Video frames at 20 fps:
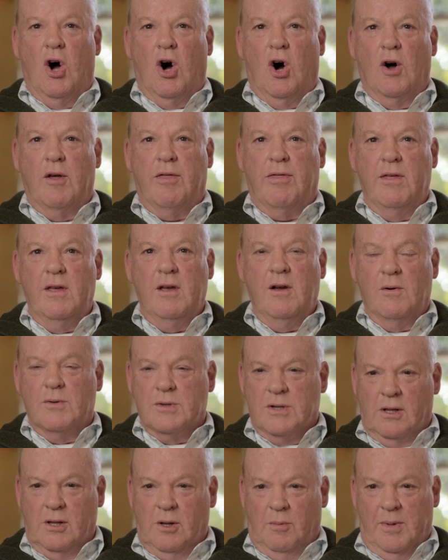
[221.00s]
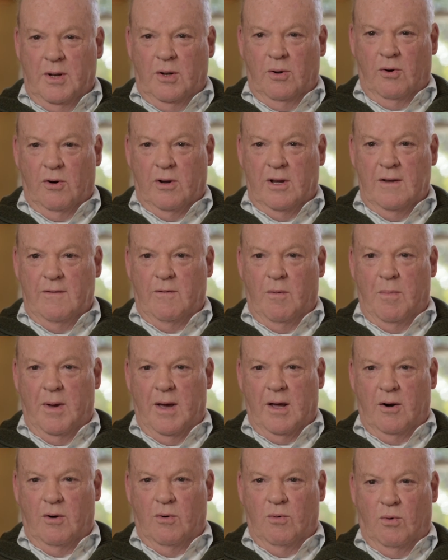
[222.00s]
I think I was a little bit naive
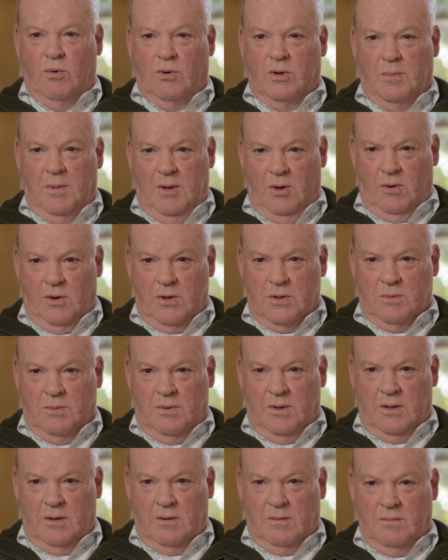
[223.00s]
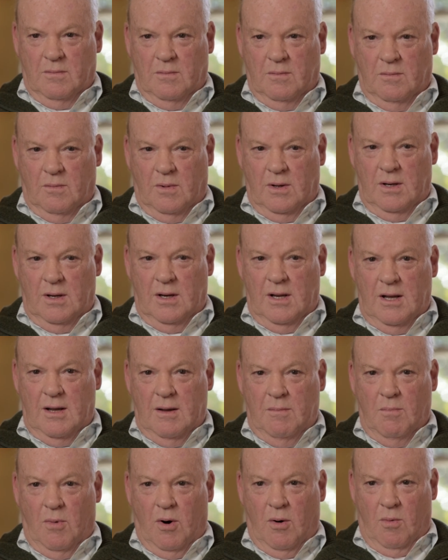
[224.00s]
about it all, to be honest with you.
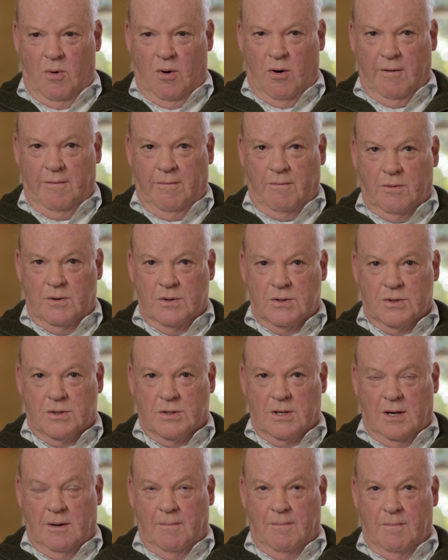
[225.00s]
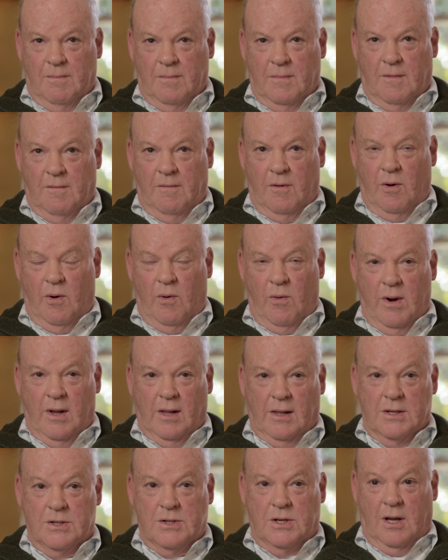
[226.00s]
Wendy, my wife, was very
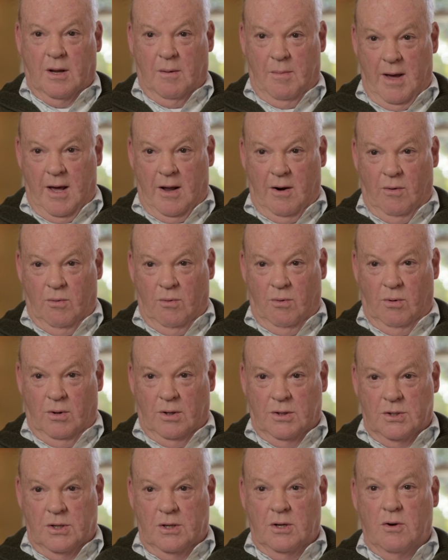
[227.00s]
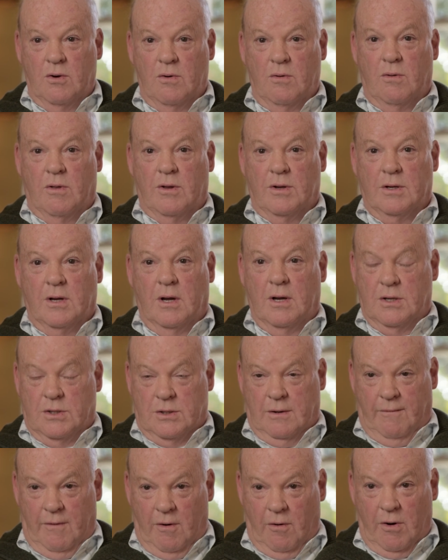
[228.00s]
realistic about it all, and she knew the
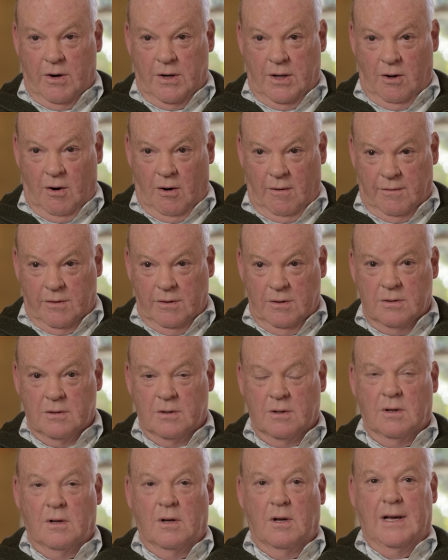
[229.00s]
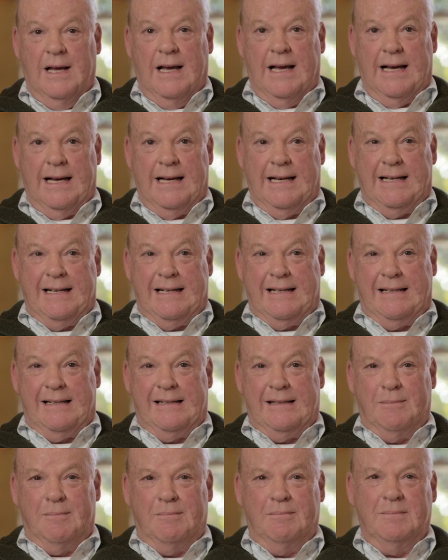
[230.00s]
severity of it.
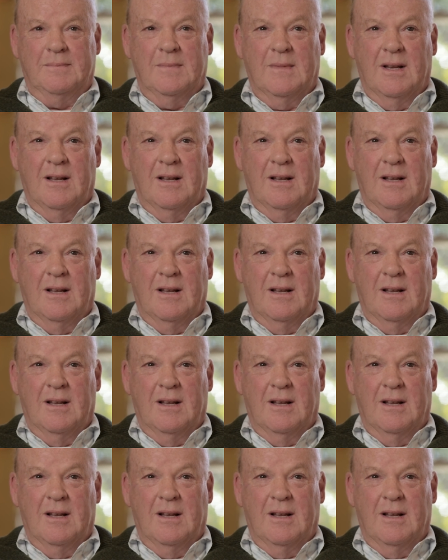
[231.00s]
I